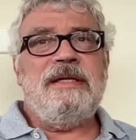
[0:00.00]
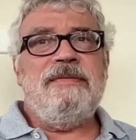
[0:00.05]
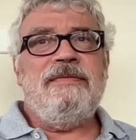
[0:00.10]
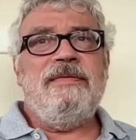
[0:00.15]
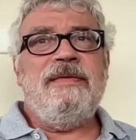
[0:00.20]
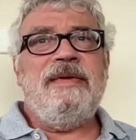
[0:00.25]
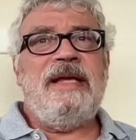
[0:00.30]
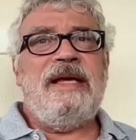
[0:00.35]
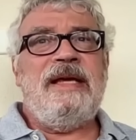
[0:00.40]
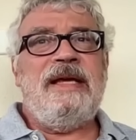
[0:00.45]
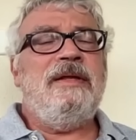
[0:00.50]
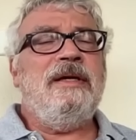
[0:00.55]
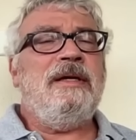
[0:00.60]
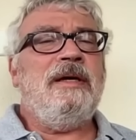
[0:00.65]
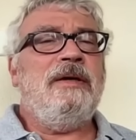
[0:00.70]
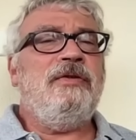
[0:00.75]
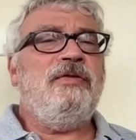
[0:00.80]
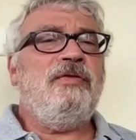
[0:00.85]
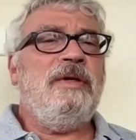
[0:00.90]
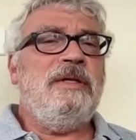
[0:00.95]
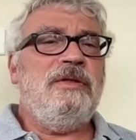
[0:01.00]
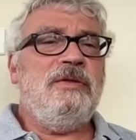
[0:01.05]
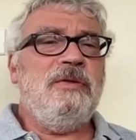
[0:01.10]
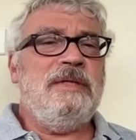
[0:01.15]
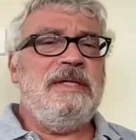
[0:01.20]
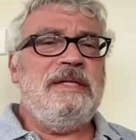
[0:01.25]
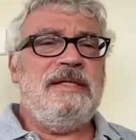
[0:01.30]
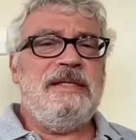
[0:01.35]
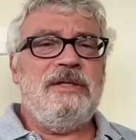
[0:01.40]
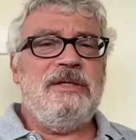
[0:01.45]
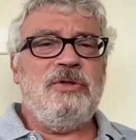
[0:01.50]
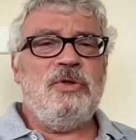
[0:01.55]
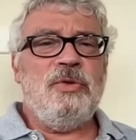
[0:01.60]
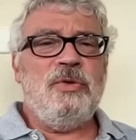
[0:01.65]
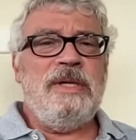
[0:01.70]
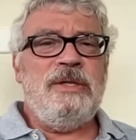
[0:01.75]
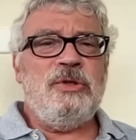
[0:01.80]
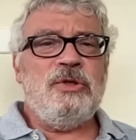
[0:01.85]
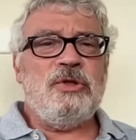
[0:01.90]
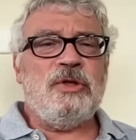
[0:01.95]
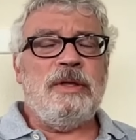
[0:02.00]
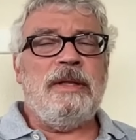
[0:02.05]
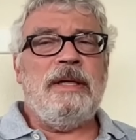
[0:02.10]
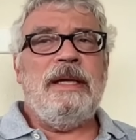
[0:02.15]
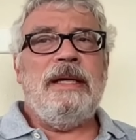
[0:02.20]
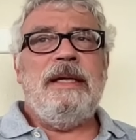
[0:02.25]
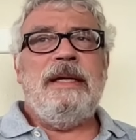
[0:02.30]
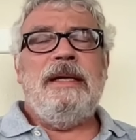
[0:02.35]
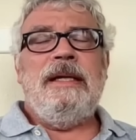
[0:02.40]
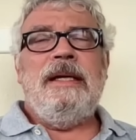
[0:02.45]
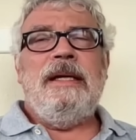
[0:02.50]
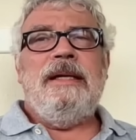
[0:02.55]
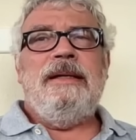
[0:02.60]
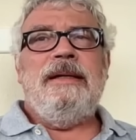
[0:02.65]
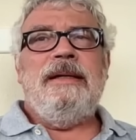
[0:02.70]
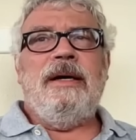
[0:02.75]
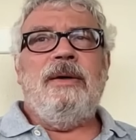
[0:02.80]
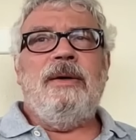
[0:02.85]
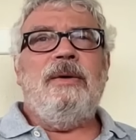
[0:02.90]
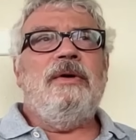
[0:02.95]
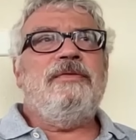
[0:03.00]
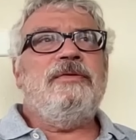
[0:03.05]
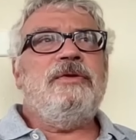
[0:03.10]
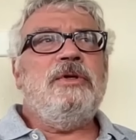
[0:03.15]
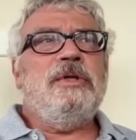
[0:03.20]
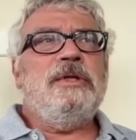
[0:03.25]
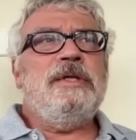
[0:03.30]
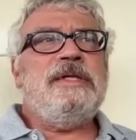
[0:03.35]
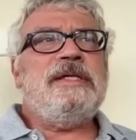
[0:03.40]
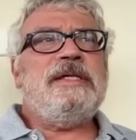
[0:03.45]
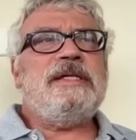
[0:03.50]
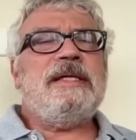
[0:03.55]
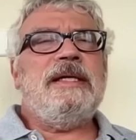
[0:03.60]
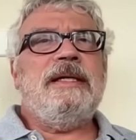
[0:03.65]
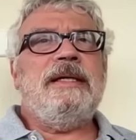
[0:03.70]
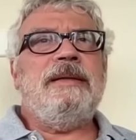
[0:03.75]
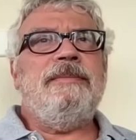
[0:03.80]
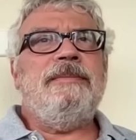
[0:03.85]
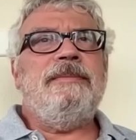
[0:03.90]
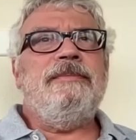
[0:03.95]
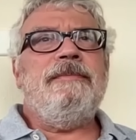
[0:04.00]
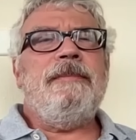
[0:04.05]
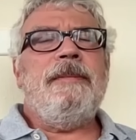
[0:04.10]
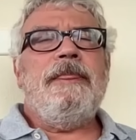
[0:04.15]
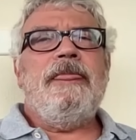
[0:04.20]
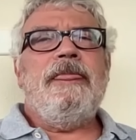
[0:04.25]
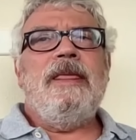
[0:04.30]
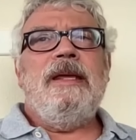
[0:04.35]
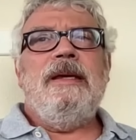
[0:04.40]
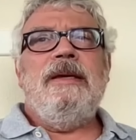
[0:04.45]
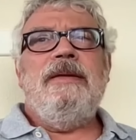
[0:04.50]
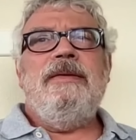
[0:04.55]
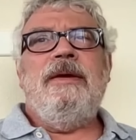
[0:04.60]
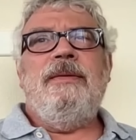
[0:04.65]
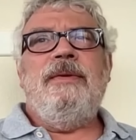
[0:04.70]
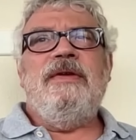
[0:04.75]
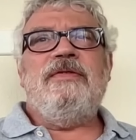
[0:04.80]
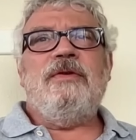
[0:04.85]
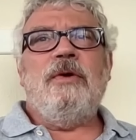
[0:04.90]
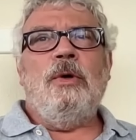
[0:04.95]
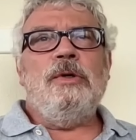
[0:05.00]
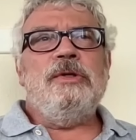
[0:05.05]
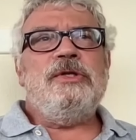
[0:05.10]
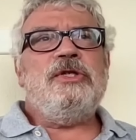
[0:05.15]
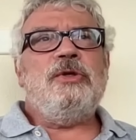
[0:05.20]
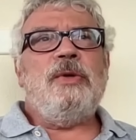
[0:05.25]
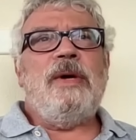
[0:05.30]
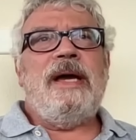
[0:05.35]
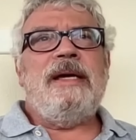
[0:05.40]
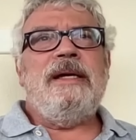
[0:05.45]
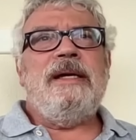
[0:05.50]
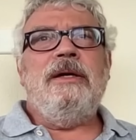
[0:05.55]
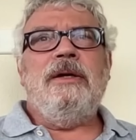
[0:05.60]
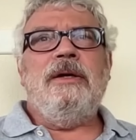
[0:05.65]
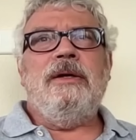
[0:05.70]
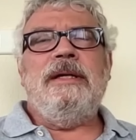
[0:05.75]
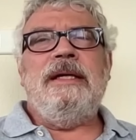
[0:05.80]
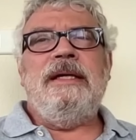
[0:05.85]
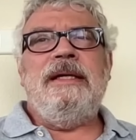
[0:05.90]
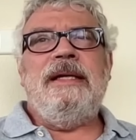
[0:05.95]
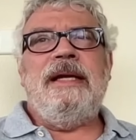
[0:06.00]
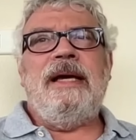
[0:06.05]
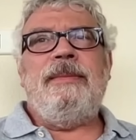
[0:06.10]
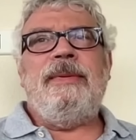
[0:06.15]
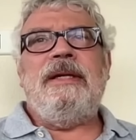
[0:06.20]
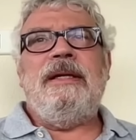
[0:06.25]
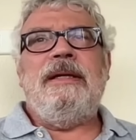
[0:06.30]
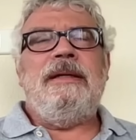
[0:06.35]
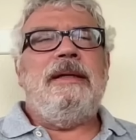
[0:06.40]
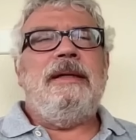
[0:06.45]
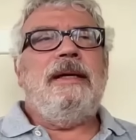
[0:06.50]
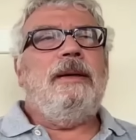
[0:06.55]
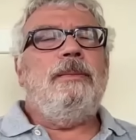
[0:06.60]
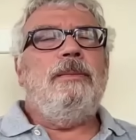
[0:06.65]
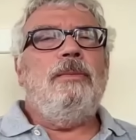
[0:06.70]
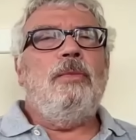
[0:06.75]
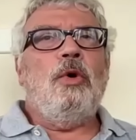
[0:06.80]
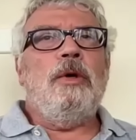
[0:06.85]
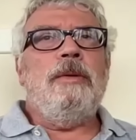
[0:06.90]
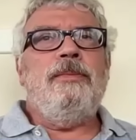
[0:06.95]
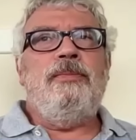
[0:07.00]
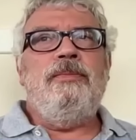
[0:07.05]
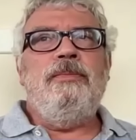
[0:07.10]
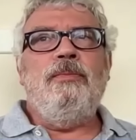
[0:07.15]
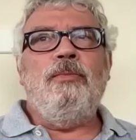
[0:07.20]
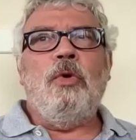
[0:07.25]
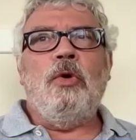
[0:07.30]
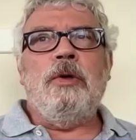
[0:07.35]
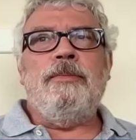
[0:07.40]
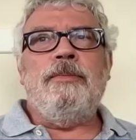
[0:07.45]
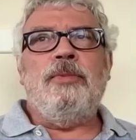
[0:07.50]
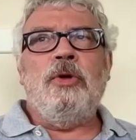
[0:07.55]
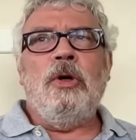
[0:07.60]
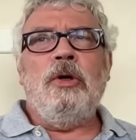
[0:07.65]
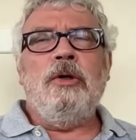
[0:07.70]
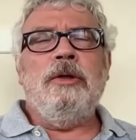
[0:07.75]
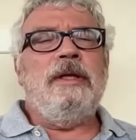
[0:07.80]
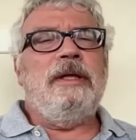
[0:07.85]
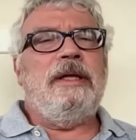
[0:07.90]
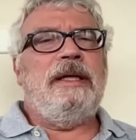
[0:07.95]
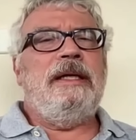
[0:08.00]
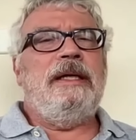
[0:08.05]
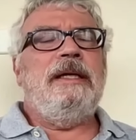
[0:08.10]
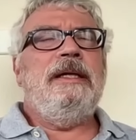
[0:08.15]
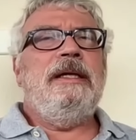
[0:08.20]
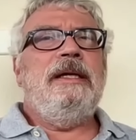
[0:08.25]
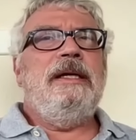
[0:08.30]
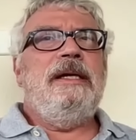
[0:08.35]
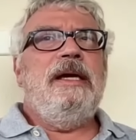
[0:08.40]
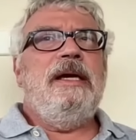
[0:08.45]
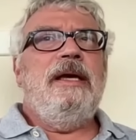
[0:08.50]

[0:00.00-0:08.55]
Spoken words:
that have led the country into this situation. Now, of course, there is also anger in Lebanon more broadly